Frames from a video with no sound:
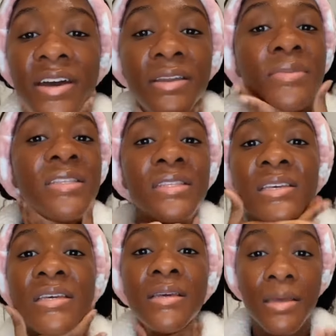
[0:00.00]
Vitamin
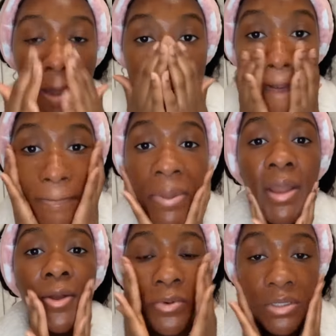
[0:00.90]
C
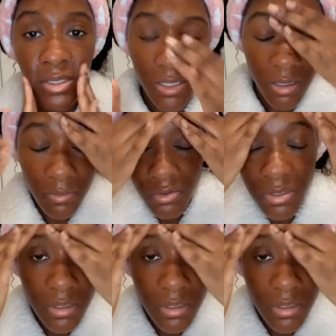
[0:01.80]
paired with snail an